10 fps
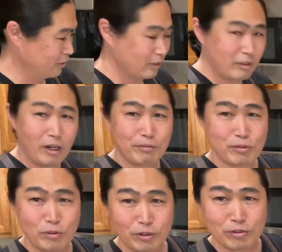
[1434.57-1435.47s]
coffee
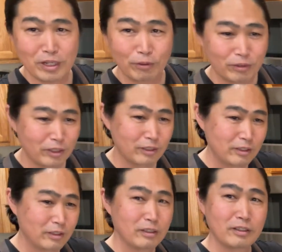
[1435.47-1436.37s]
drinkers out there.
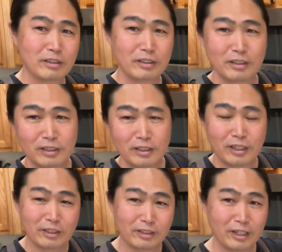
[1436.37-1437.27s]

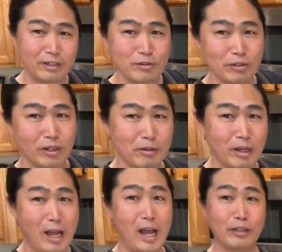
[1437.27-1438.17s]
And there's a
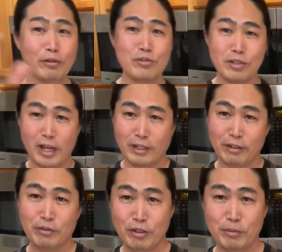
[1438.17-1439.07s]
other side
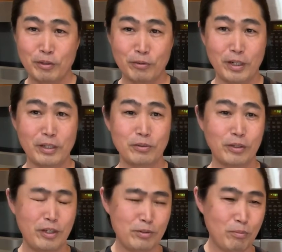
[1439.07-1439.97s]
of community, right? So
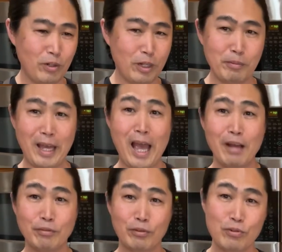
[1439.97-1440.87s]
that's more like my
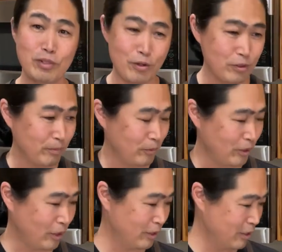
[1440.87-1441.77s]
afternoon session.
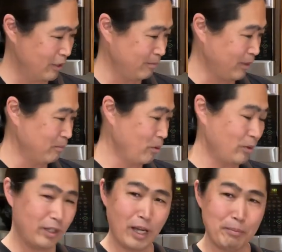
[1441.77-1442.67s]
Okay,
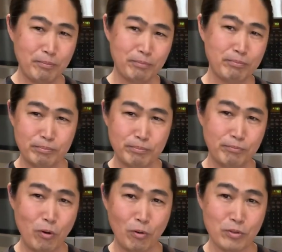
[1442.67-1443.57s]
morning I'm
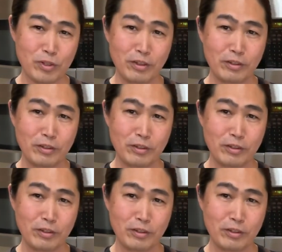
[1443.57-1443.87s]
focused on